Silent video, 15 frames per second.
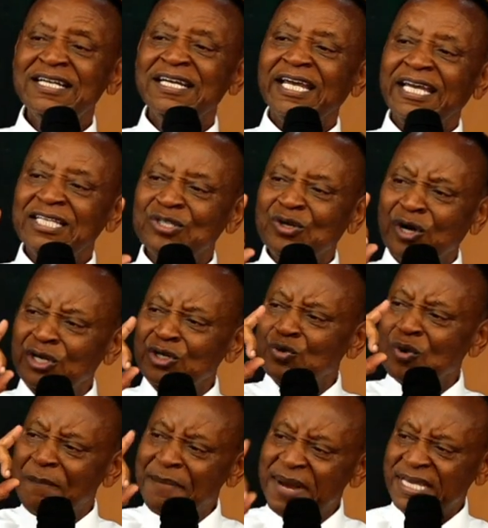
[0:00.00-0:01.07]
is going to
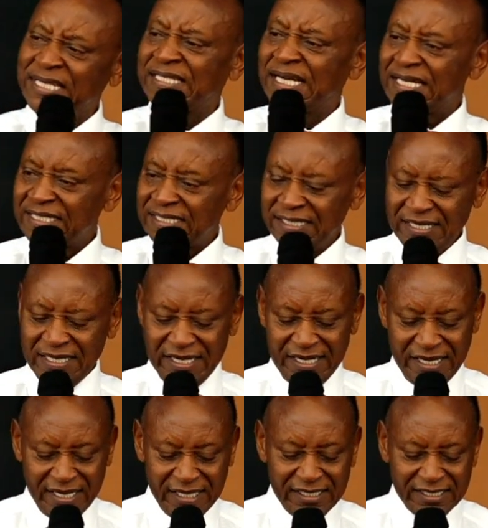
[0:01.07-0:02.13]
amaze us
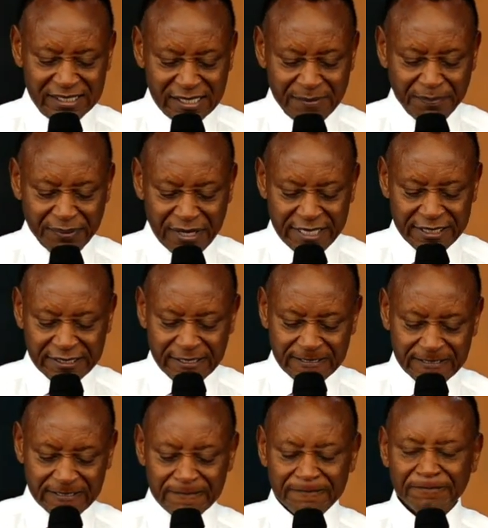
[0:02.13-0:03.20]
and surprise us.